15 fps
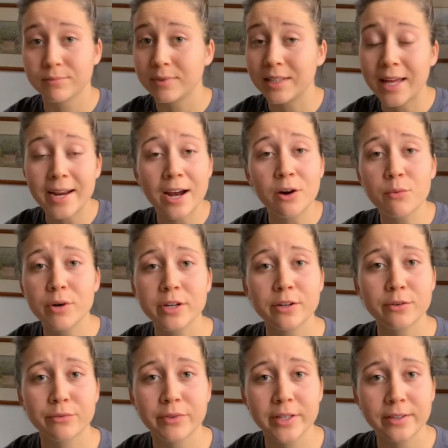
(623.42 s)
Let out what
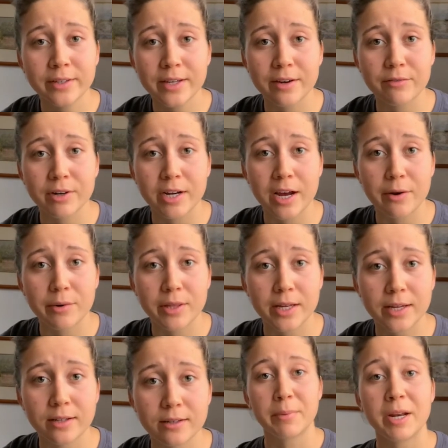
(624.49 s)
you're feeling every now and then.